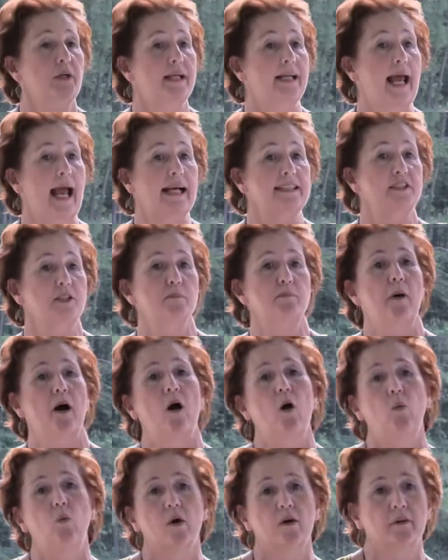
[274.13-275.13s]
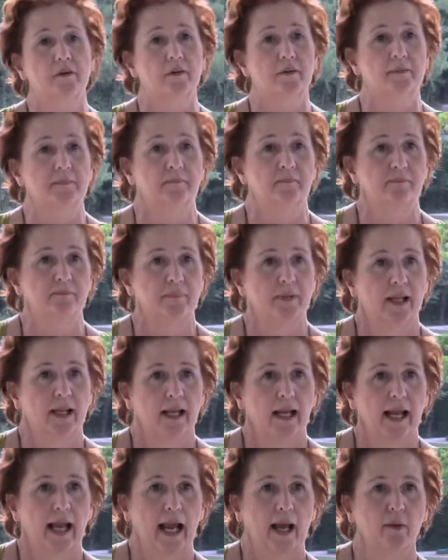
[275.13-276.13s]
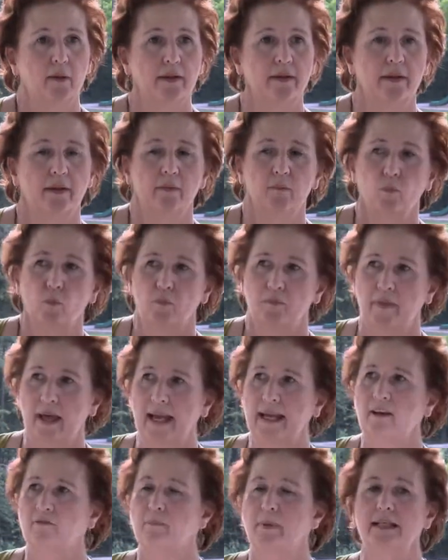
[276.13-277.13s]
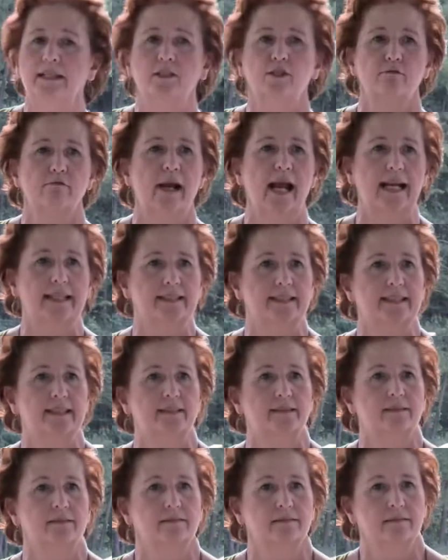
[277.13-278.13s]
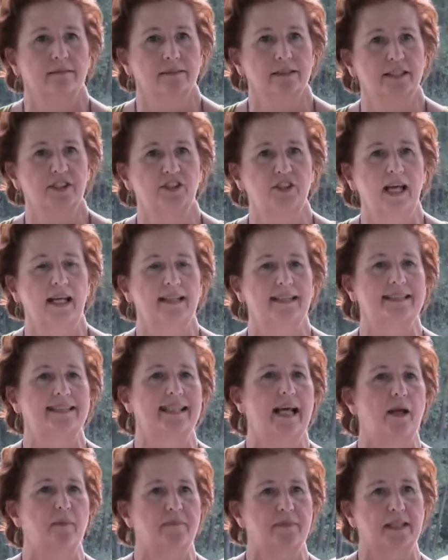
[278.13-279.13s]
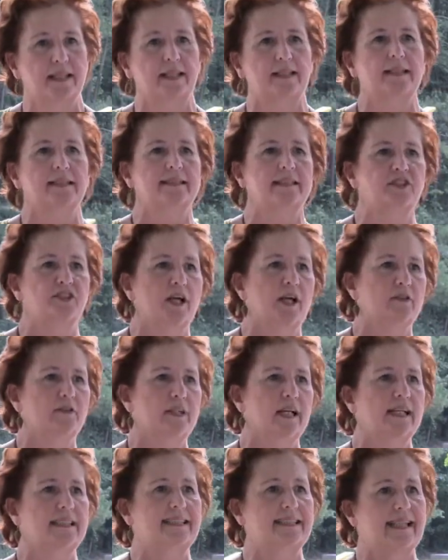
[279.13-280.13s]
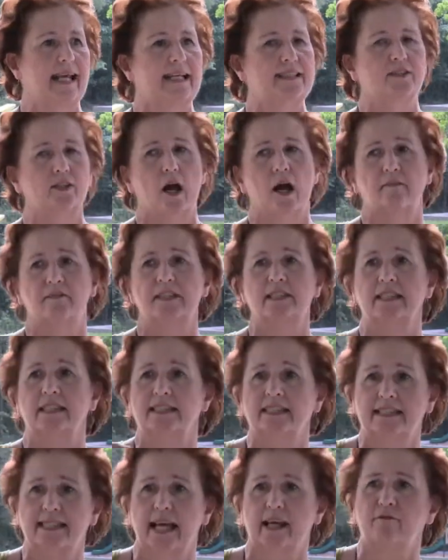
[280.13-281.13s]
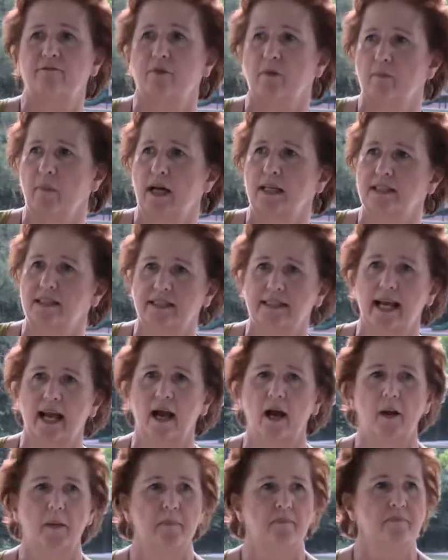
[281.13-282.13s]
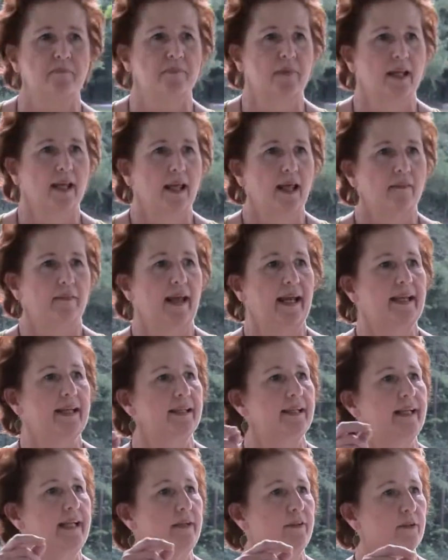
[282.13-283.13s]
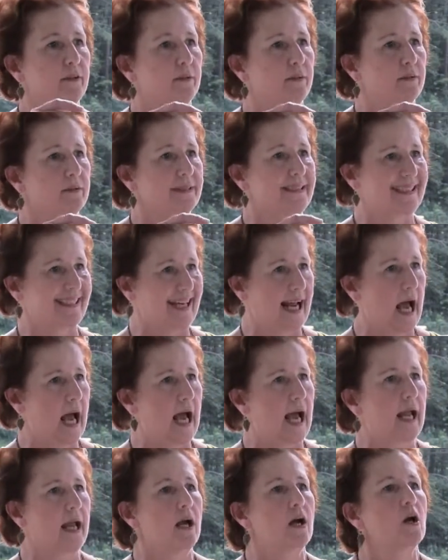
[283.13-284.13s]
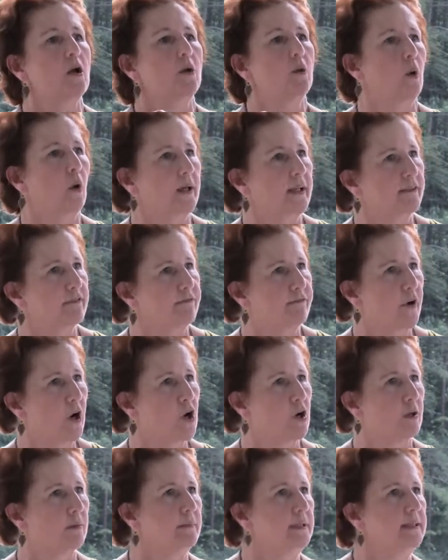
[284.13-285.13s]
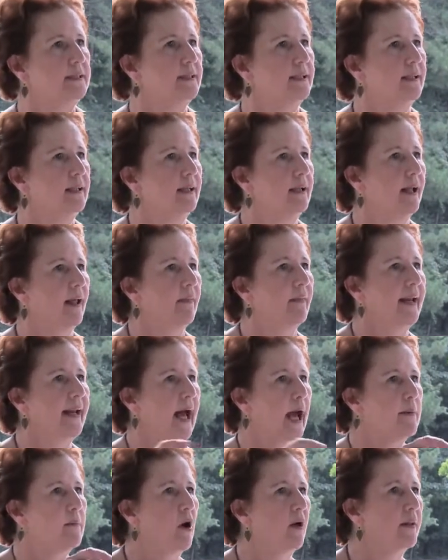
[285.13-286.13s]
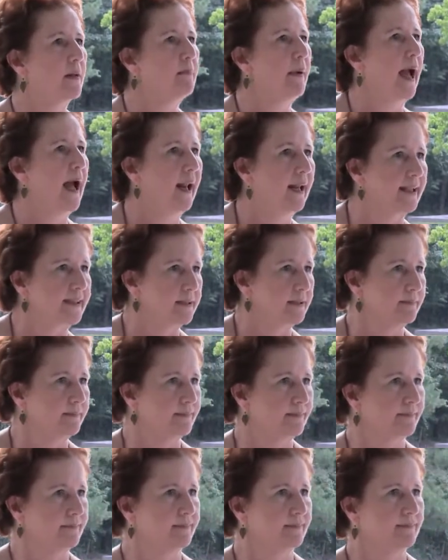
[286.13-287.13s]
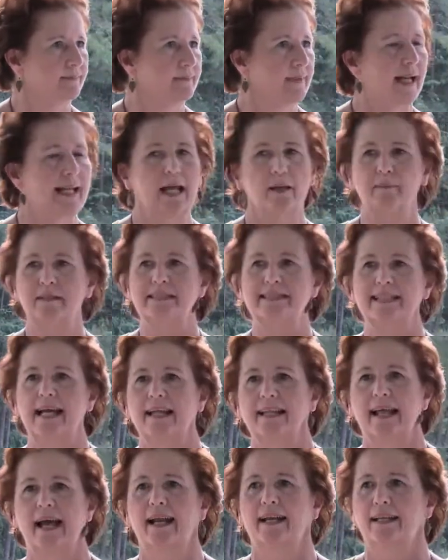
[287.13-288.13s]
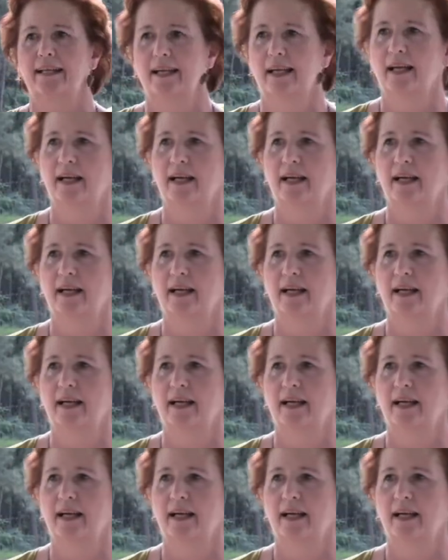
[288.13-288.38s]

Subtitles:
you can ask a poll worker, and they have been directed to say the same thing that the Secretary of State's office has said for months now. They can neither deny nor confirm that I'm on the ballot. Let me say that